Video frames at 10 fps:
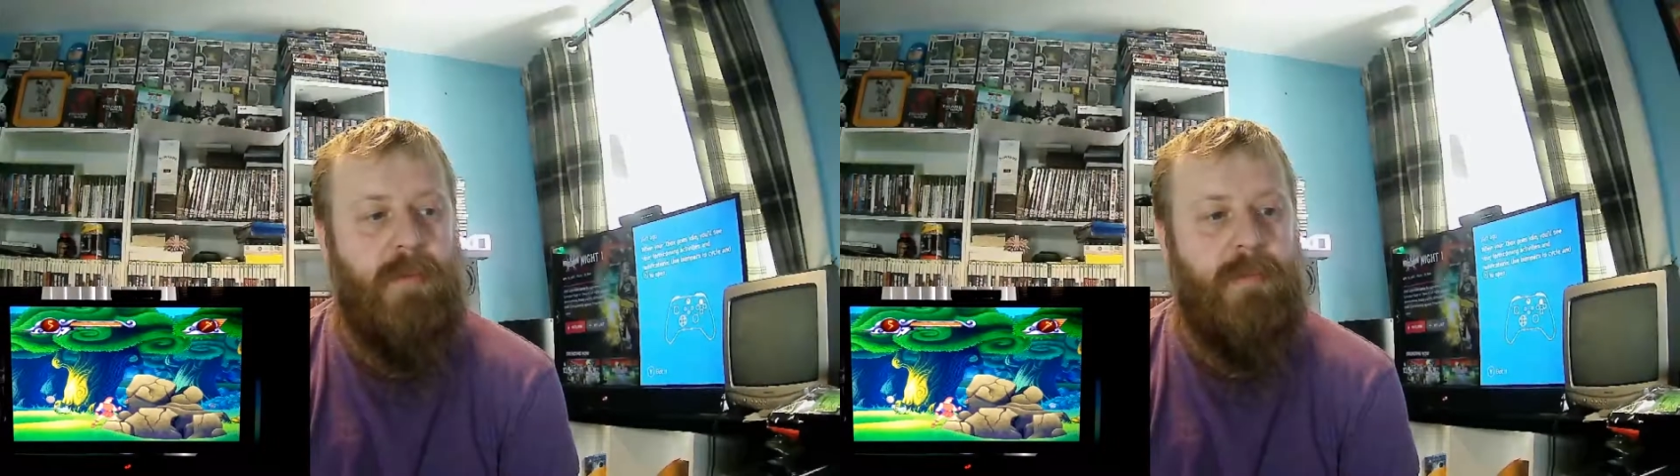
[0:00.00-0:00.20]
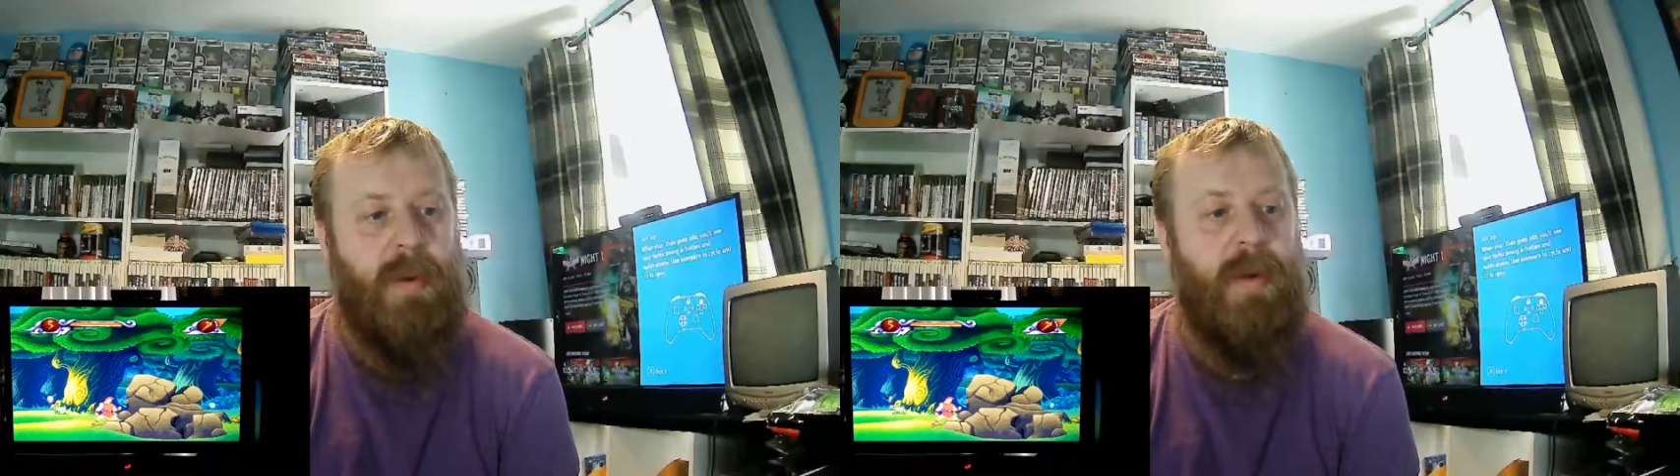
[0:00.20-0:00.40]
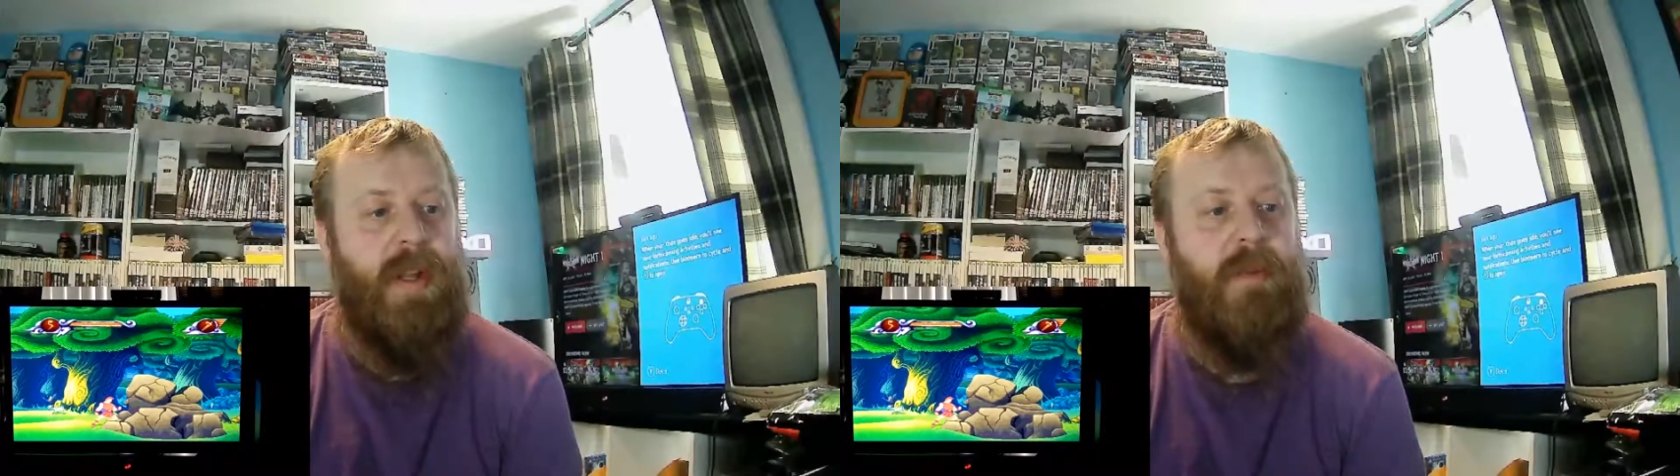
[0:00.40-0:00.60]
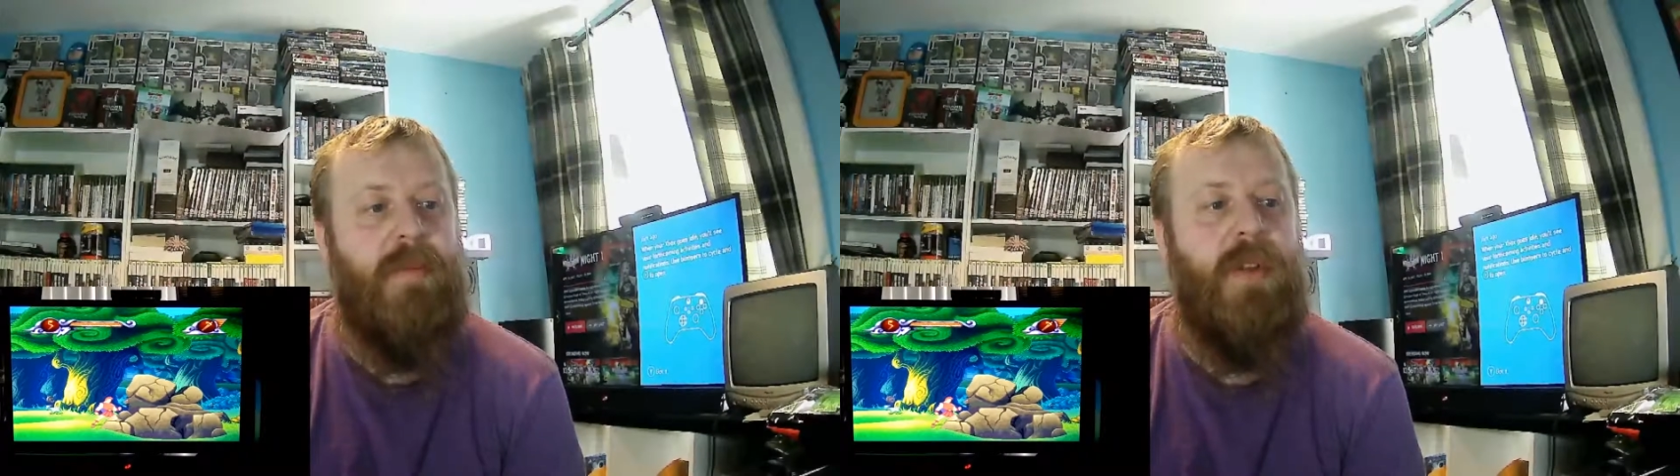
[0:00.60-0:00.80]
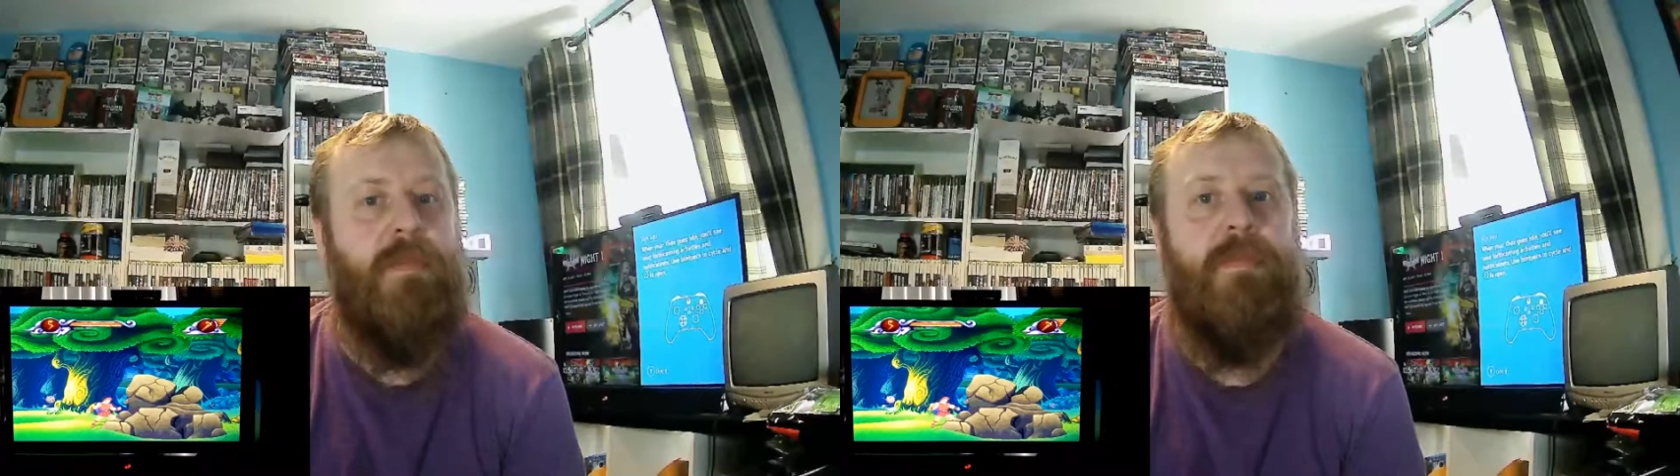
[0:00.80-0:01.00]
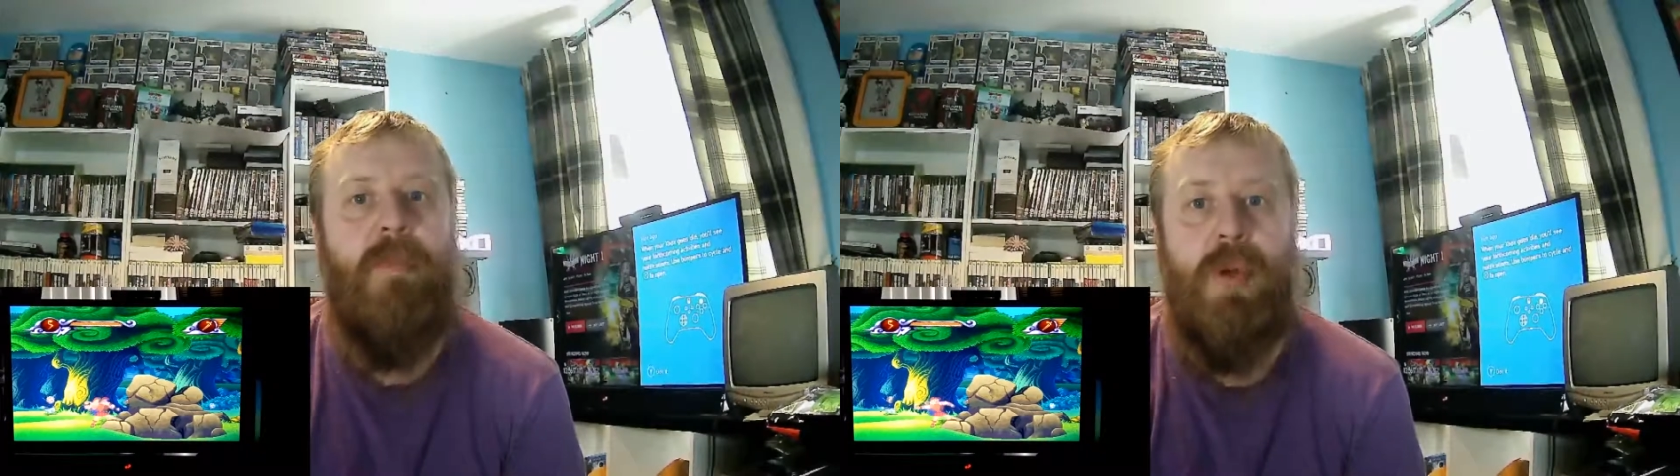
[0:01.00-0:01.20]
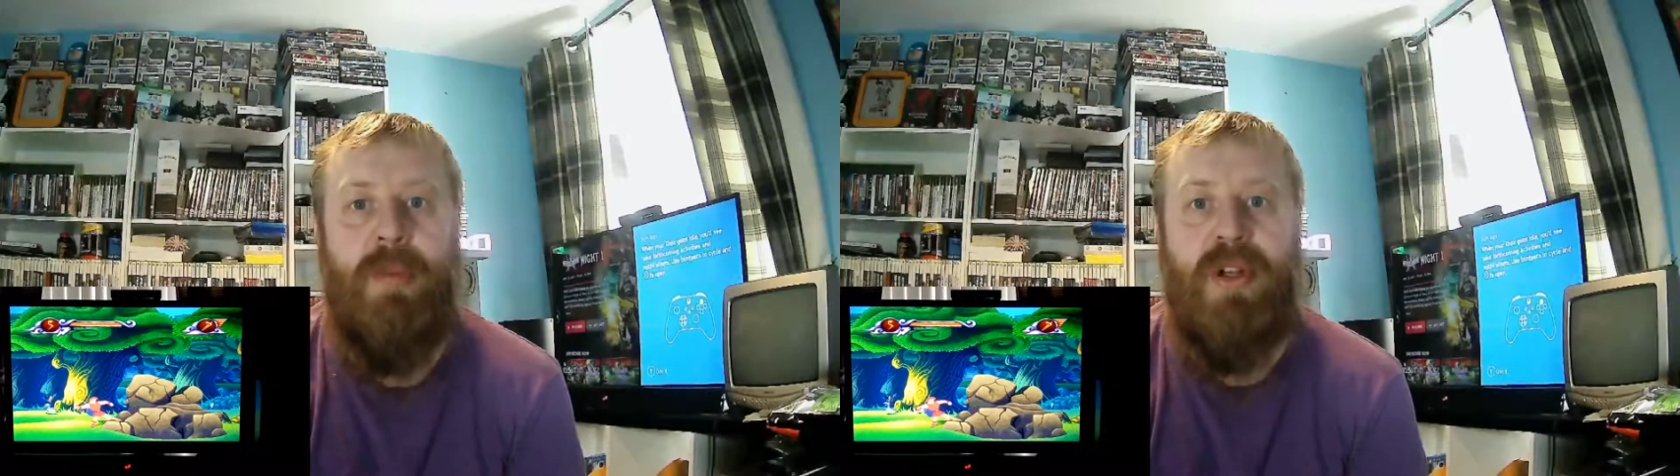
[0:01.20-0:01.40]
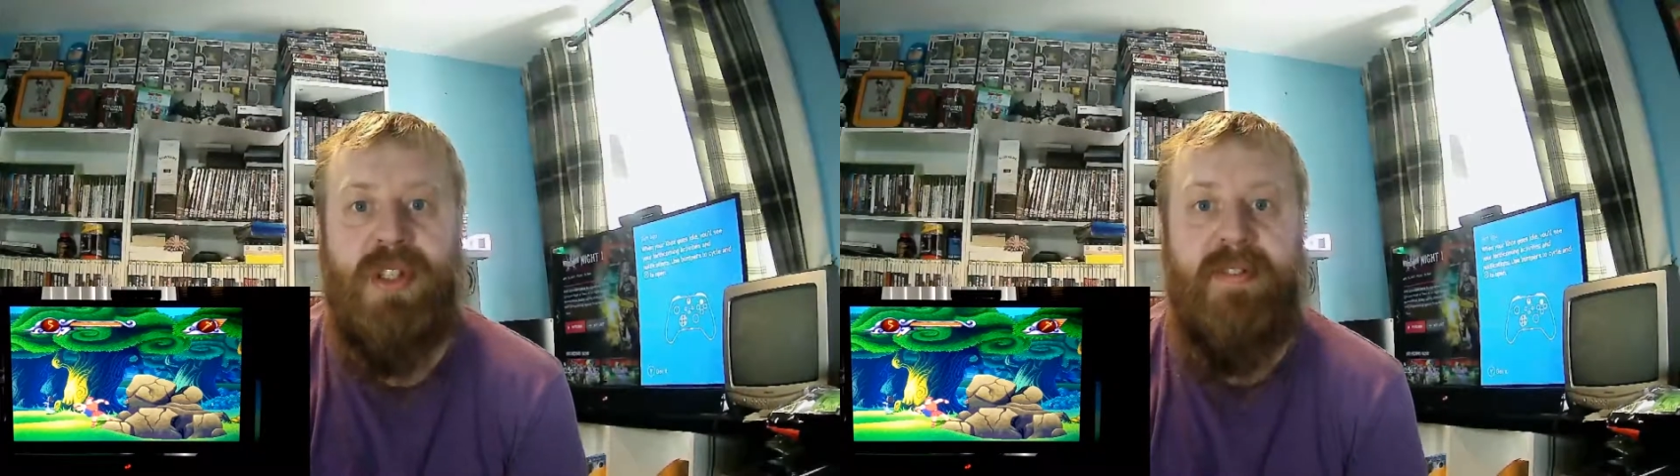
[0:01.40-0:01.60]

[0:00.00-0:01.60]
the most positive